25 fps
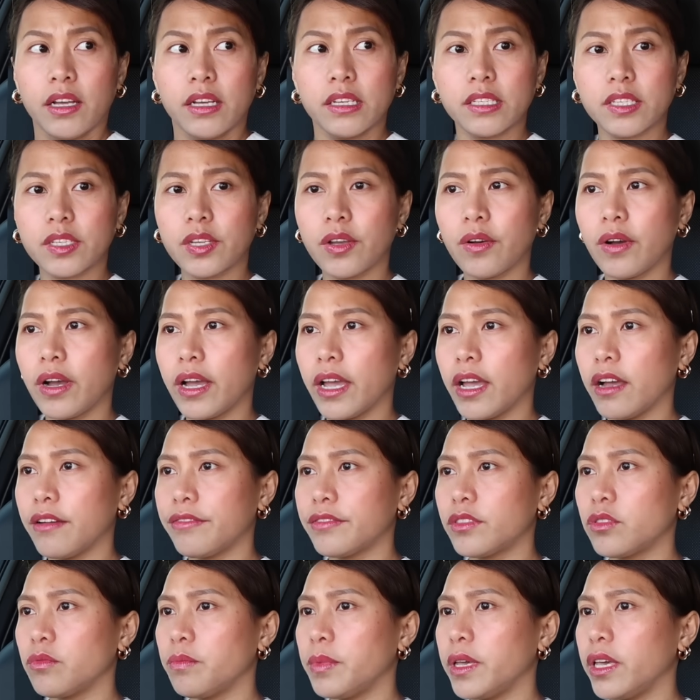So I
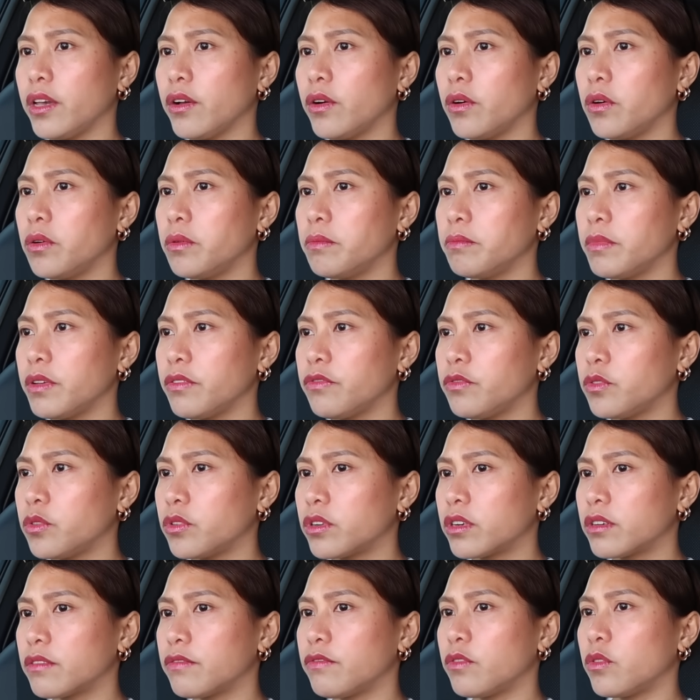have to be home
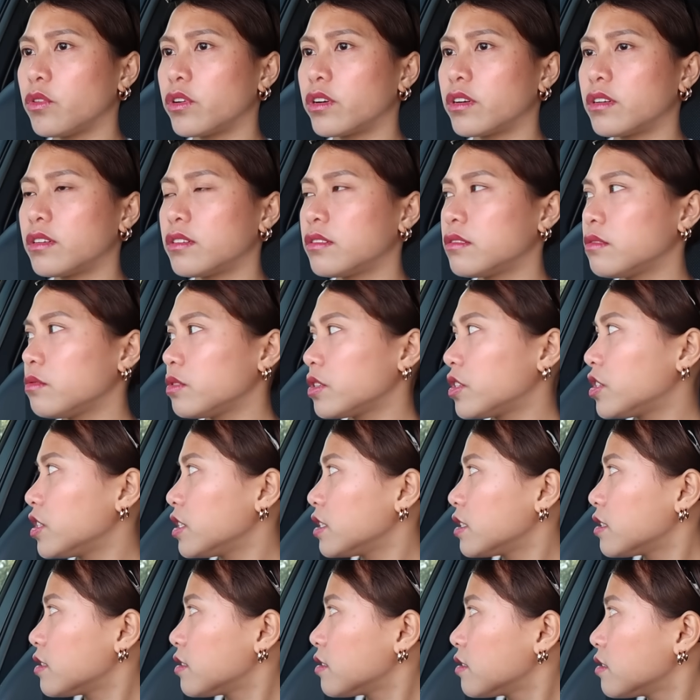before 4, which
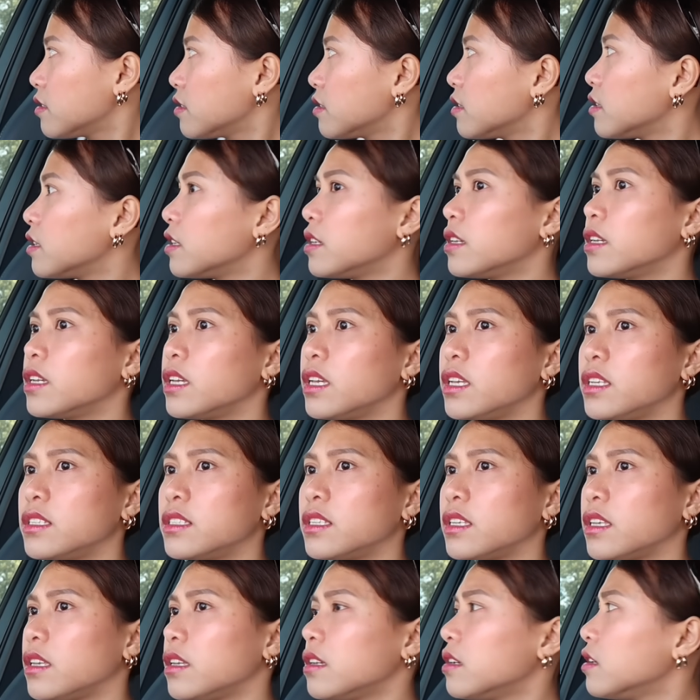is
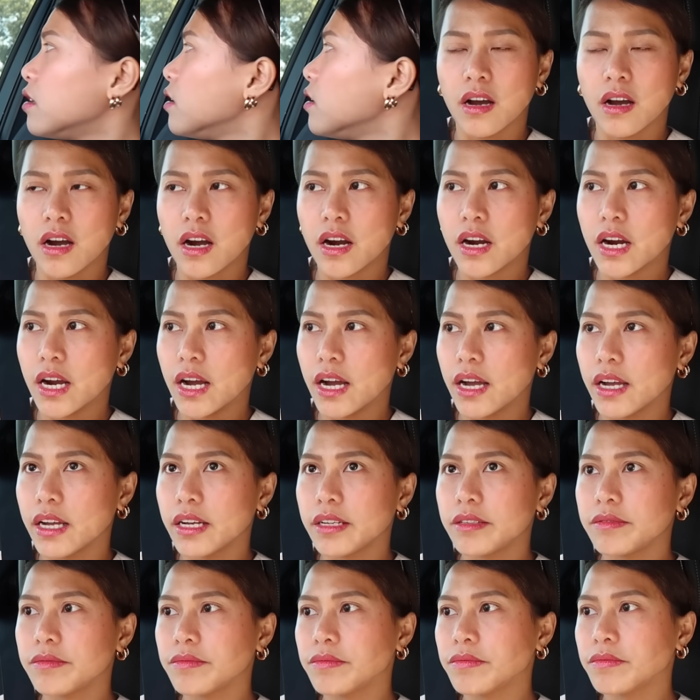easy. Alright.
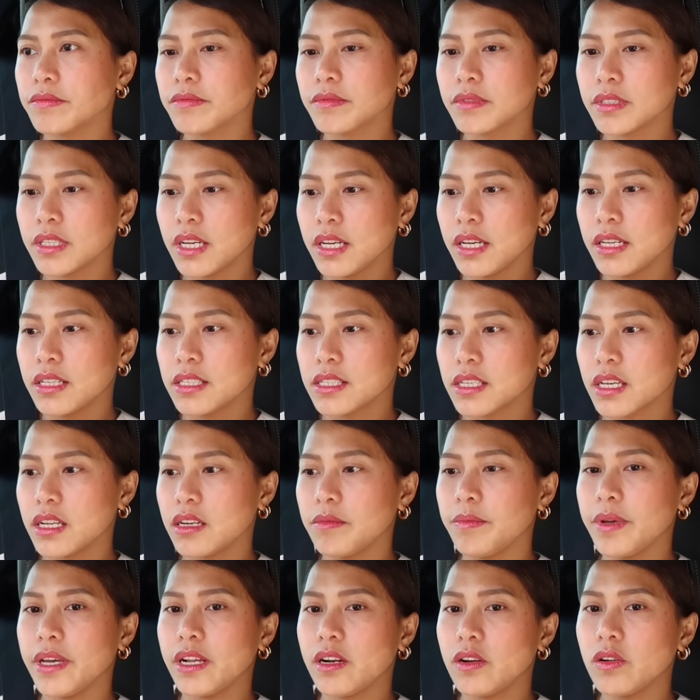It's
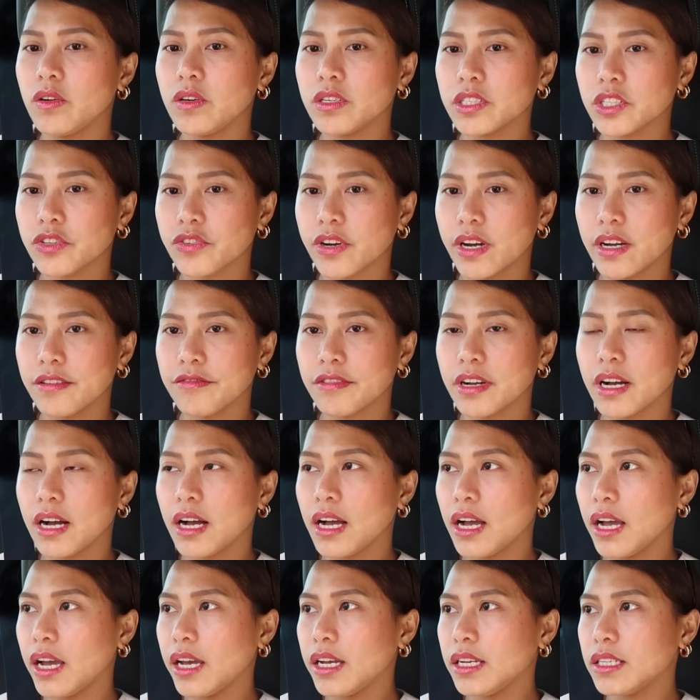gonna be a long drive,
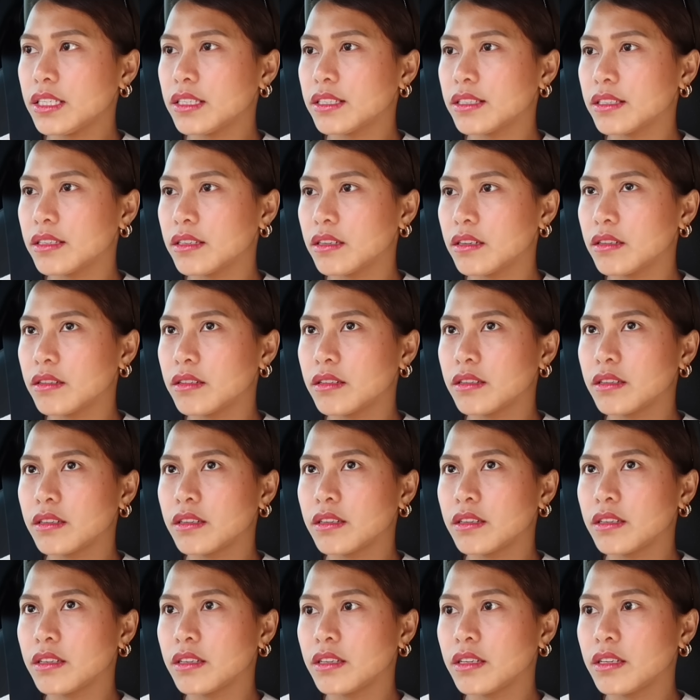guys.
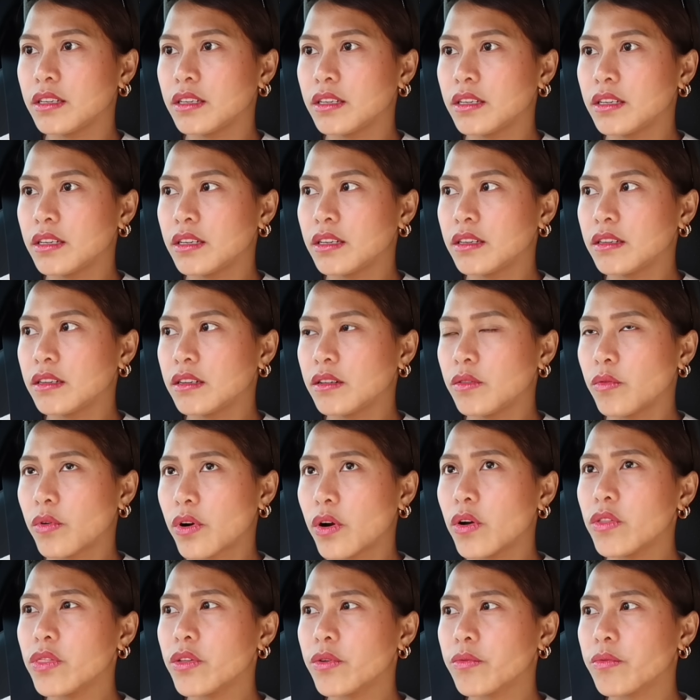We're
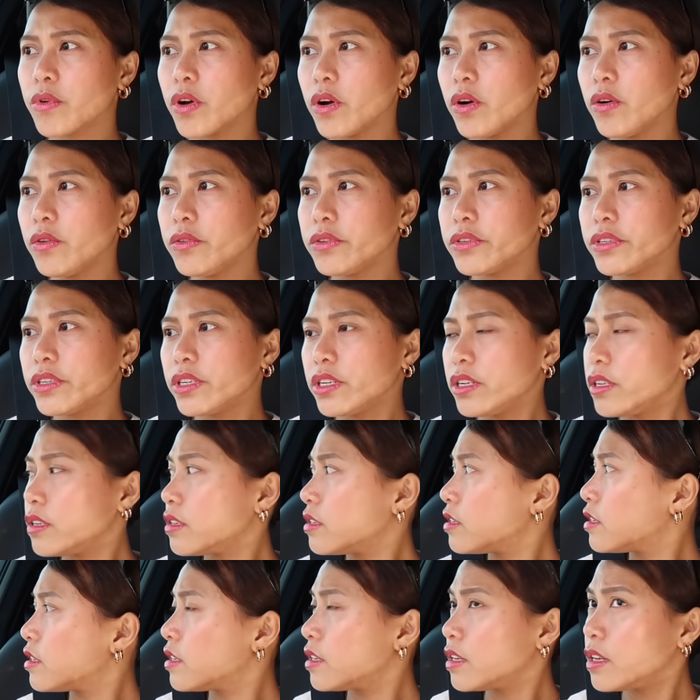on the road.
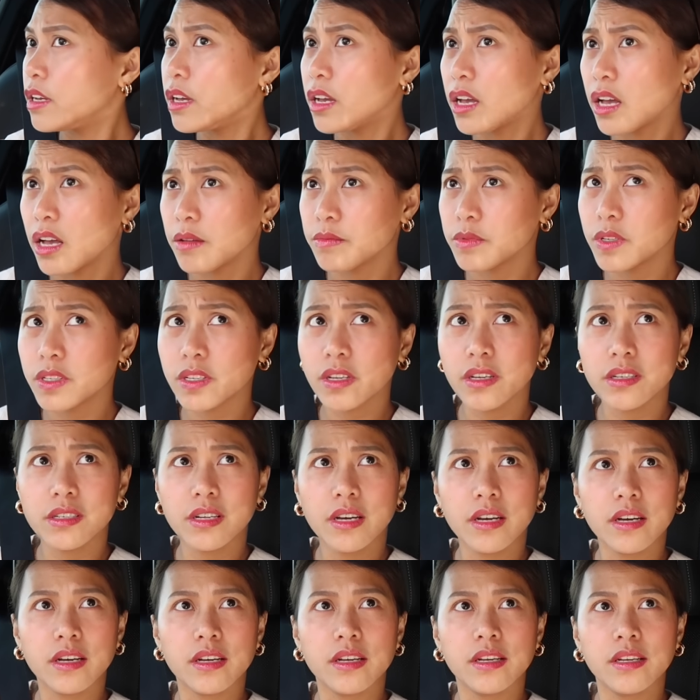I'm just
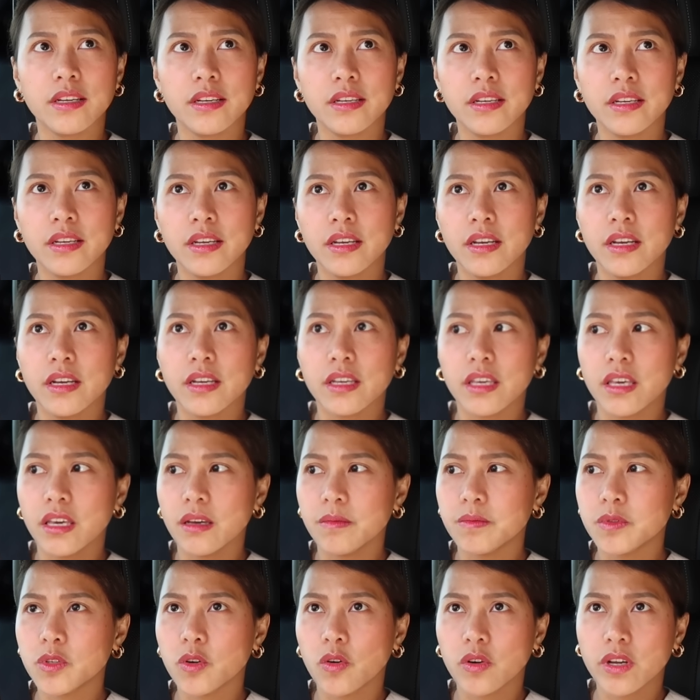gonna
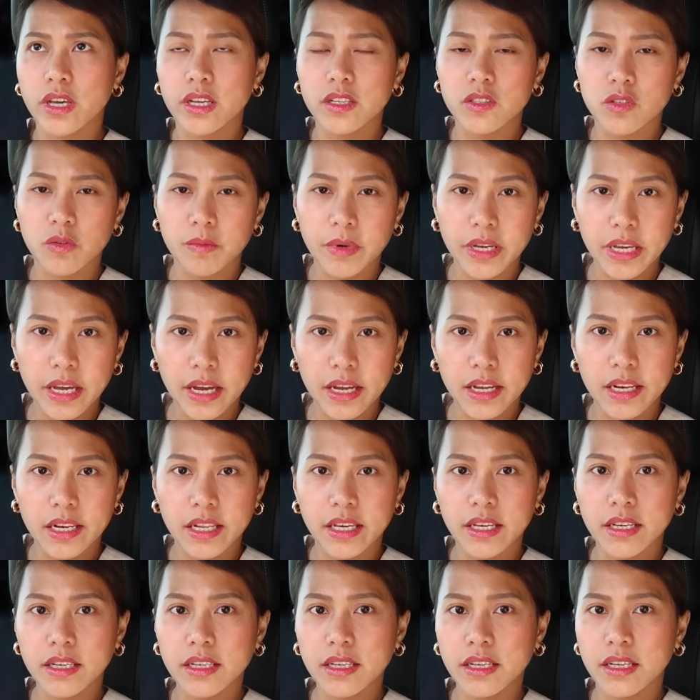keep talking to my
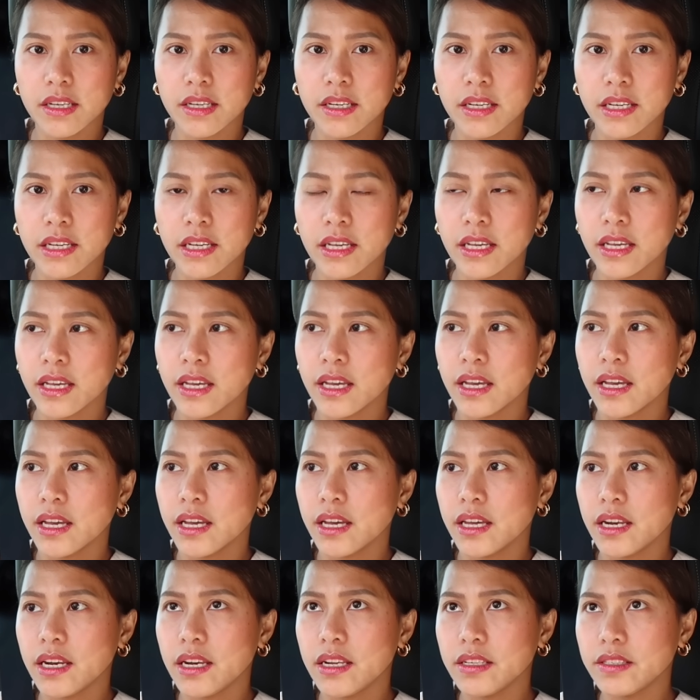Ailing
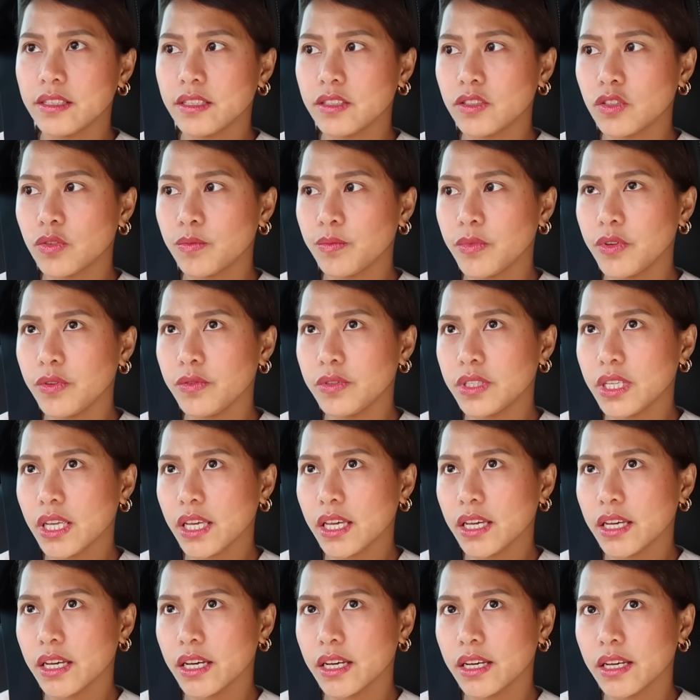and listen to music,
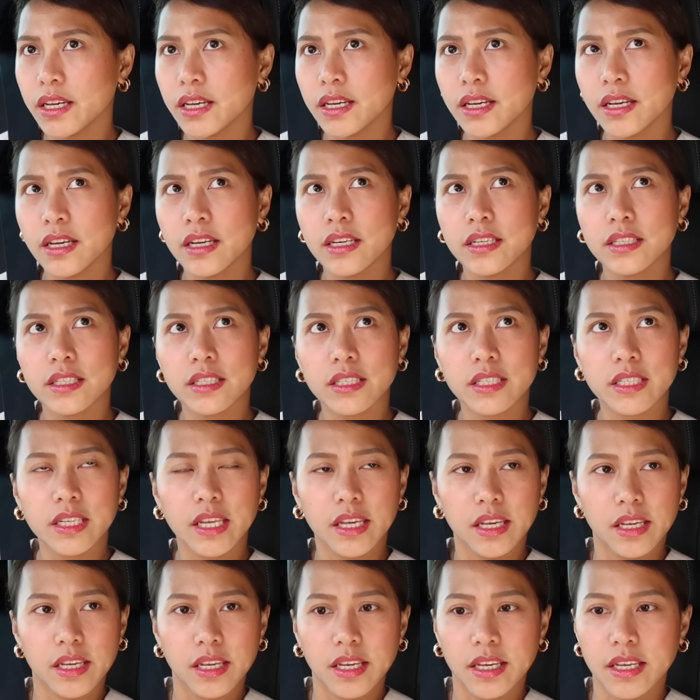
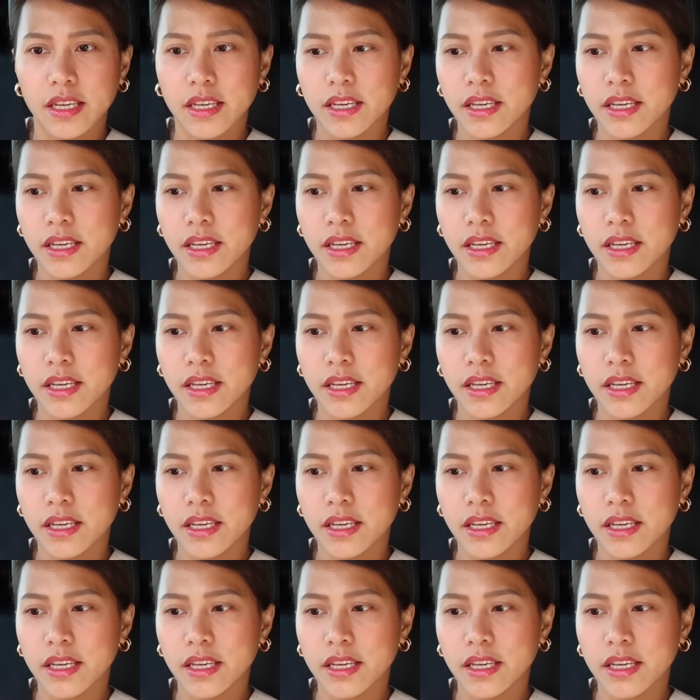sing,